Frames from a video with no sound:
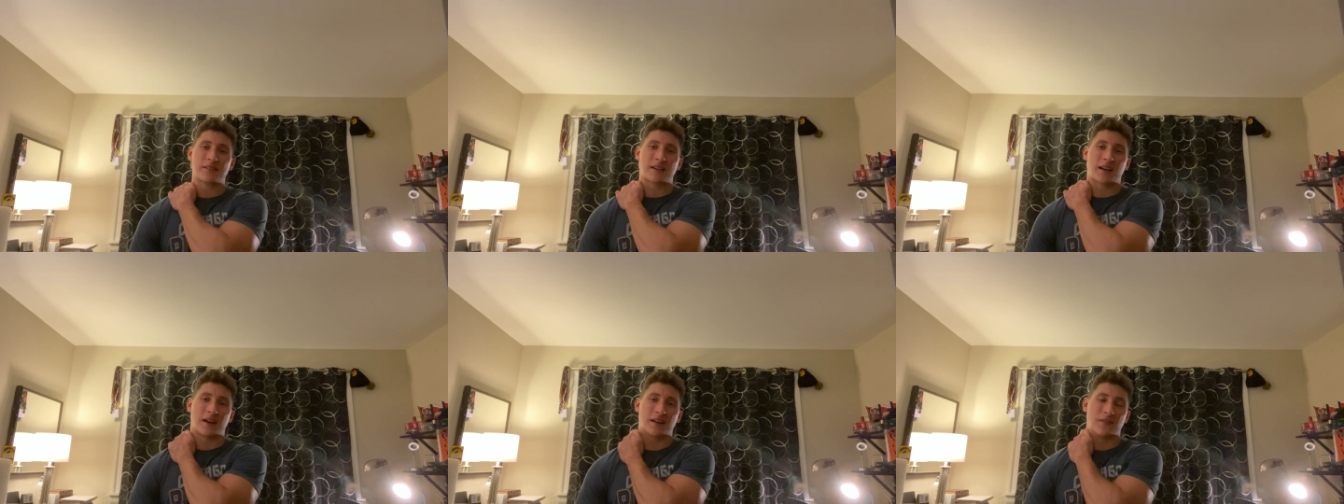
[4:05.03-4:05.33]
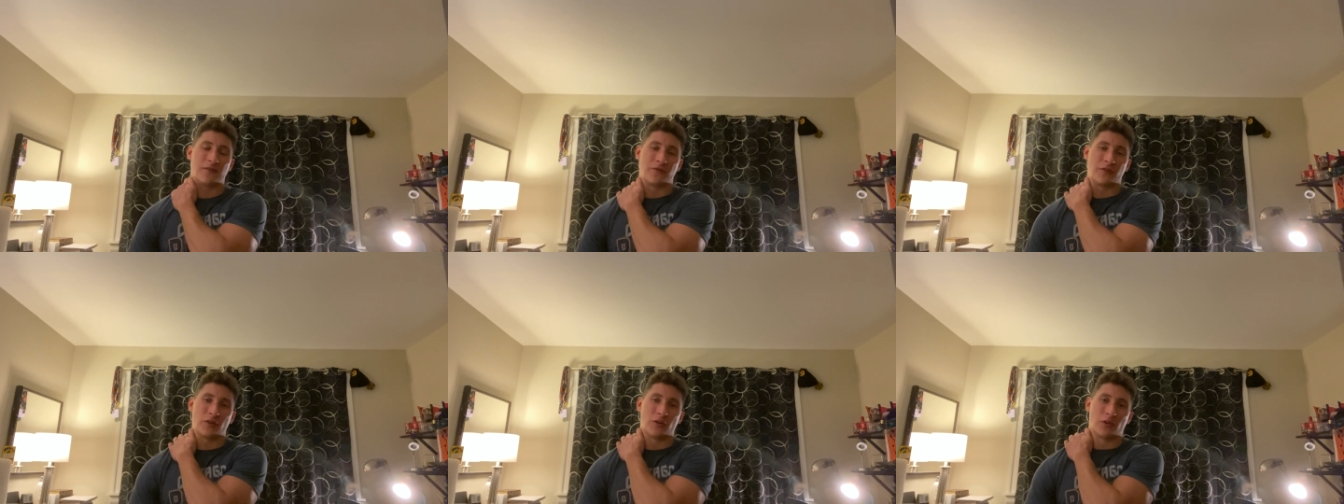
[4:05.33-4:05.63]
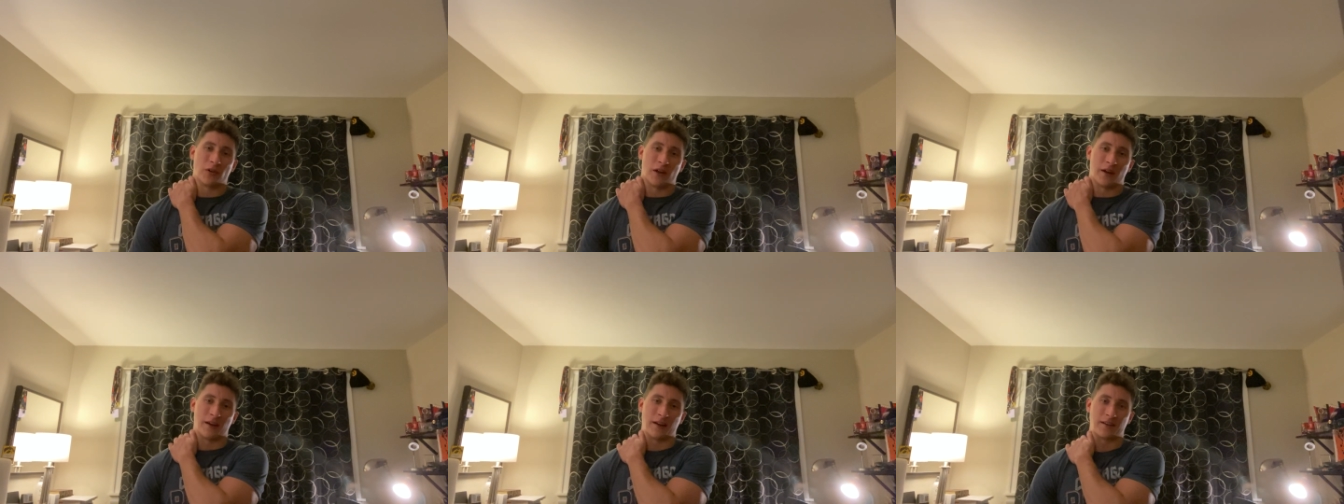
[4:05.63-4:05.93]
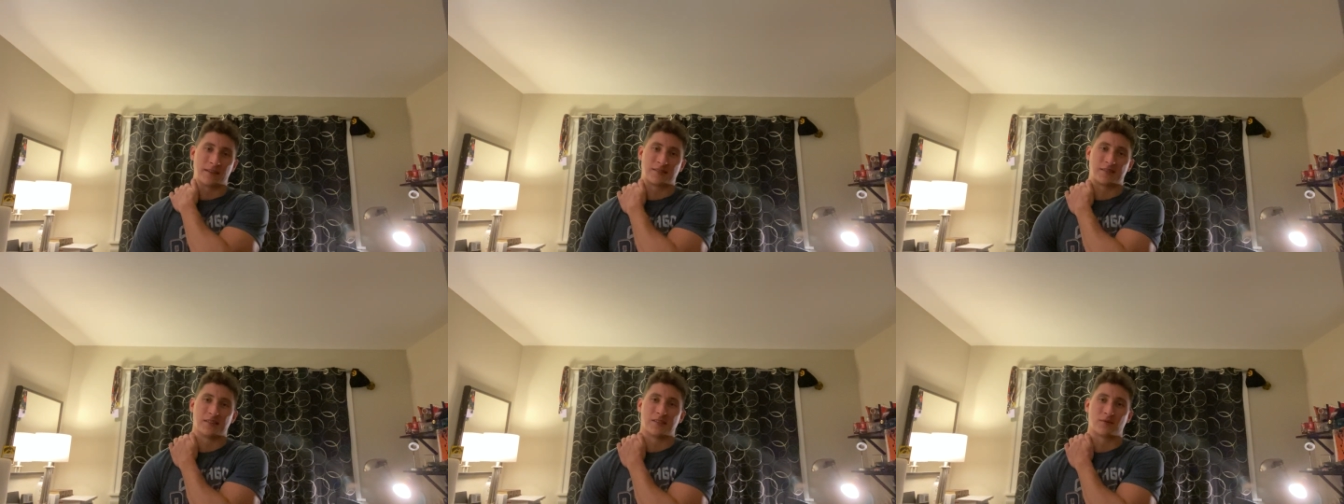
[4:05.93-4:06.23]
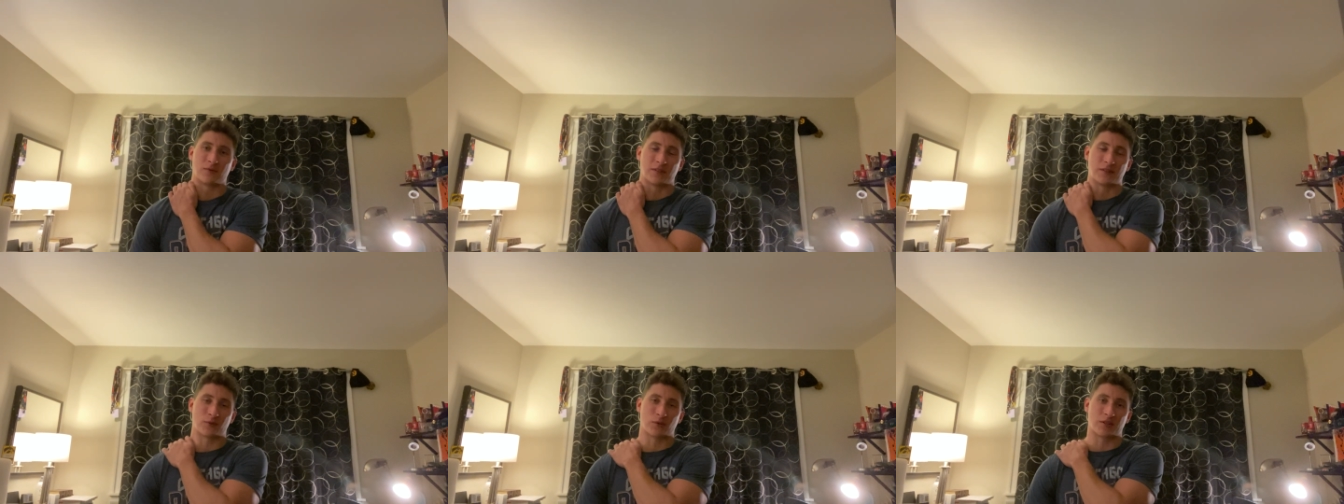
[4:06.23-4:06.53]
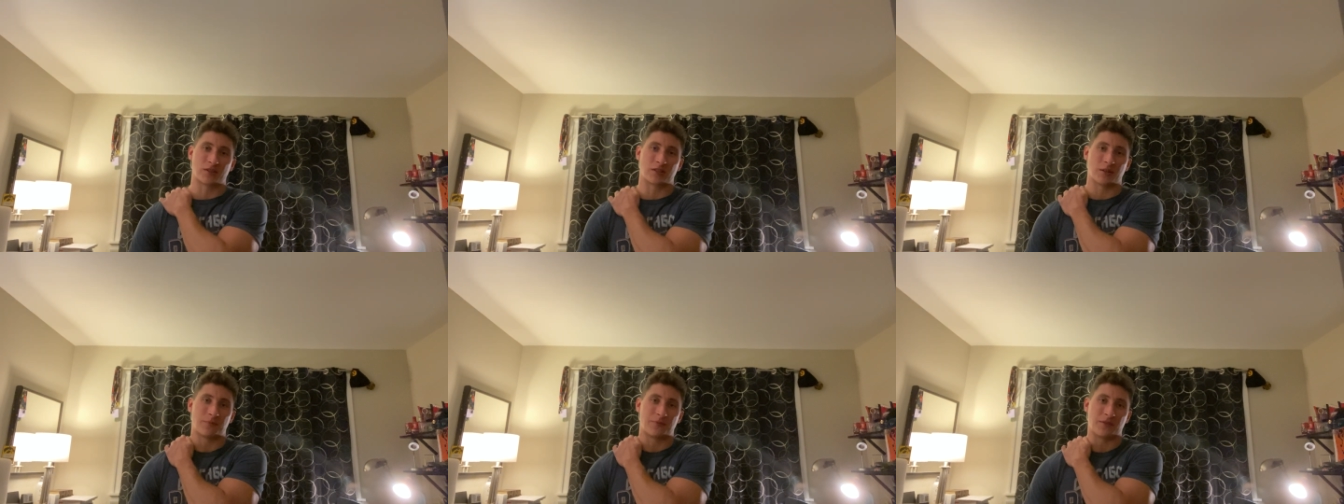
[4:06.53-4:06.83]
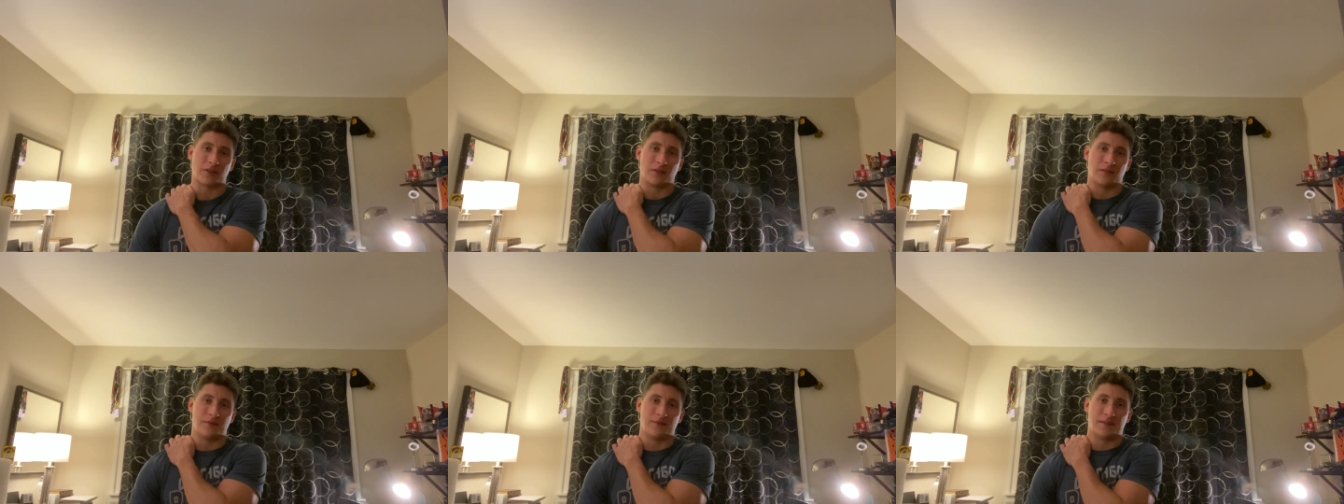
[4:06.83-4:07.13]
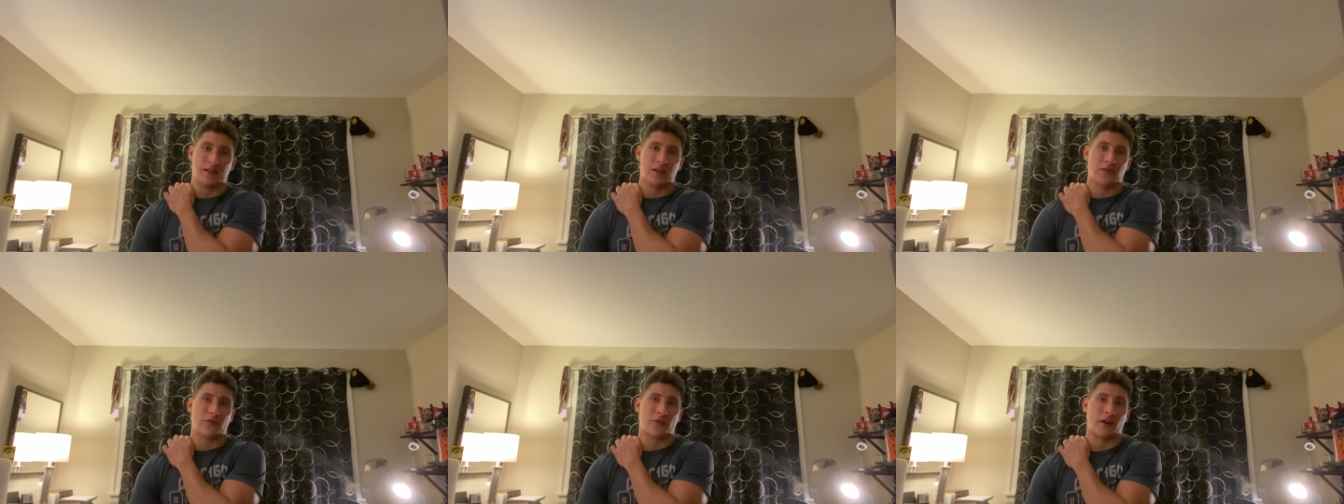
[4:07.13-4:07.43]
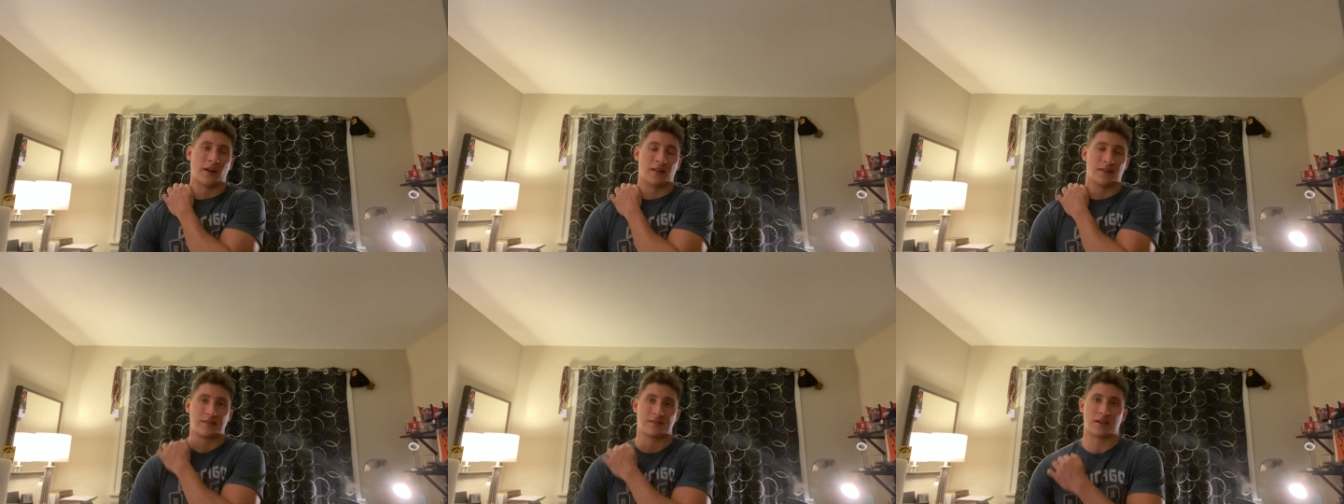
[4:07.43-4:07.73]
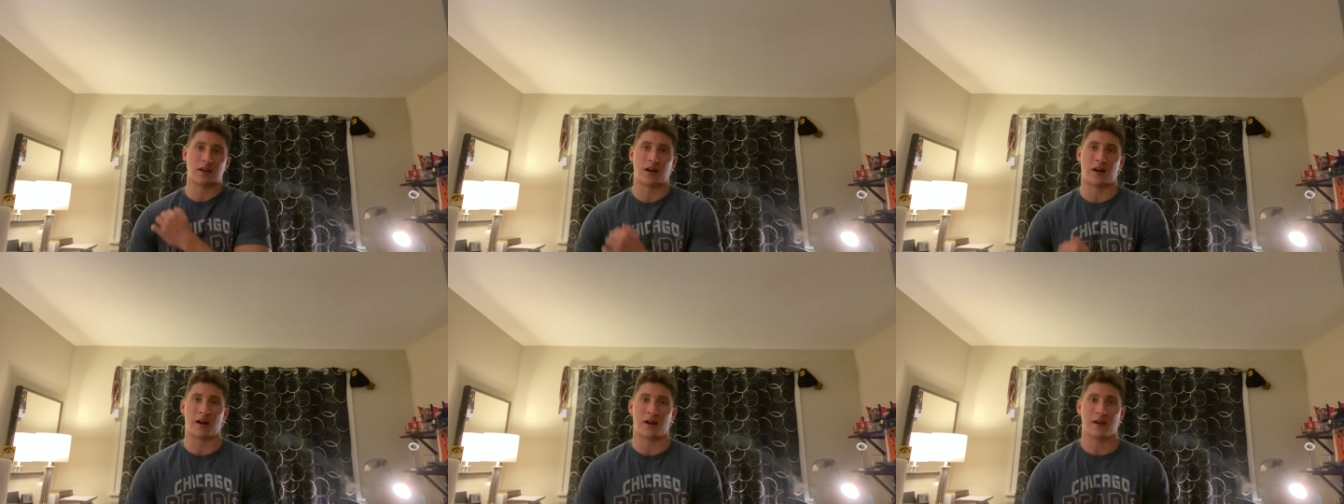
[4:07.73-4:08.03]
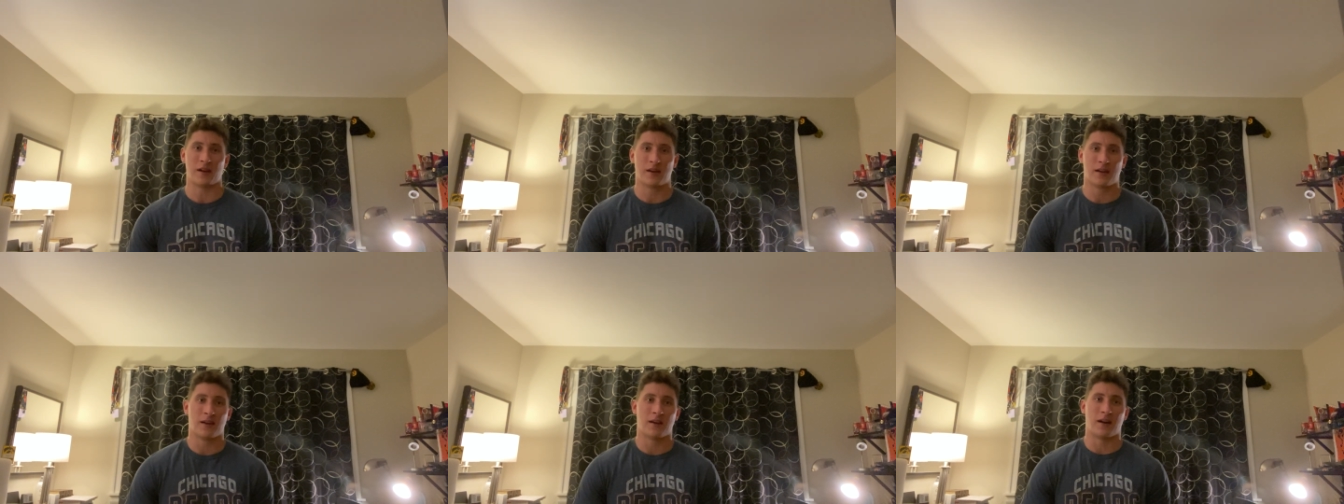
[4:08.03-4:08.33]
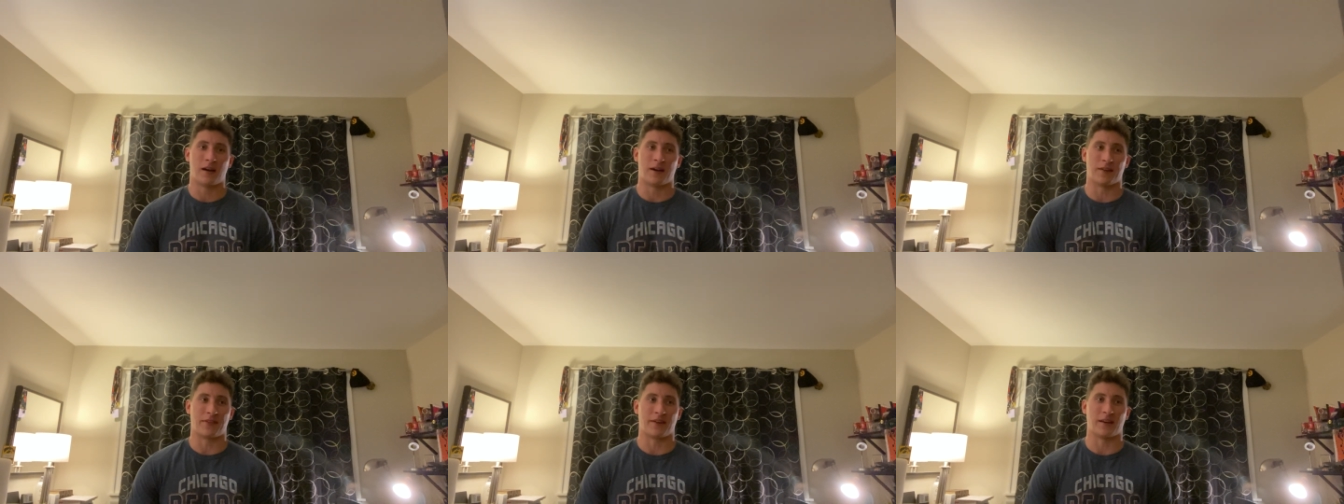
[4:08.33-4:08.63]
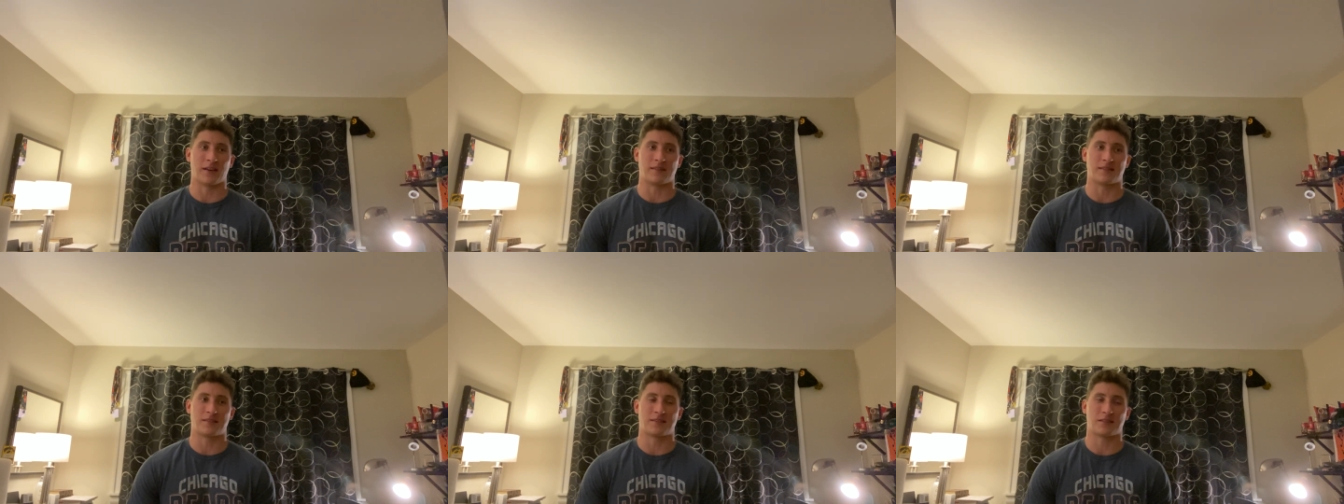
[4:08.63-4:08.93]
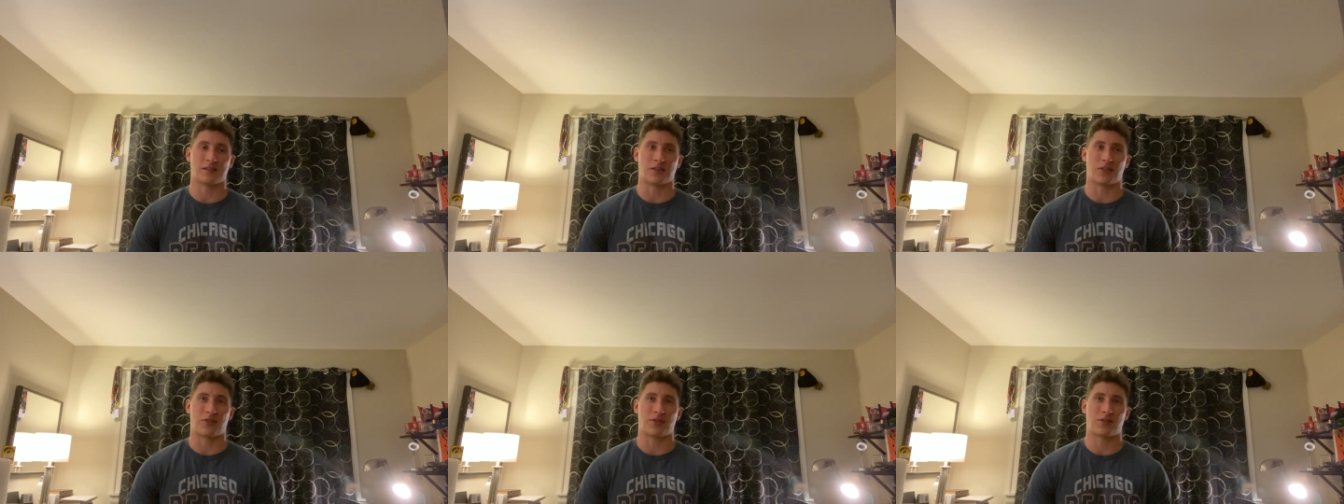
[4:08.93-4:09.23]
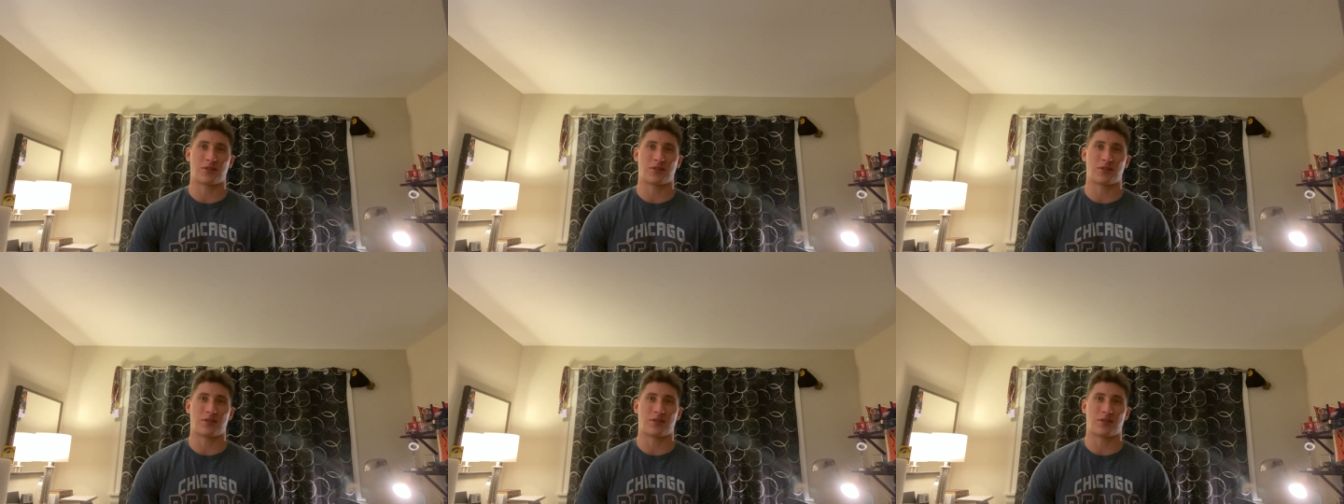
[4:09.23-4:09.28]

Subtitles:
to kind of feel like since we switched up the defense, I think it's a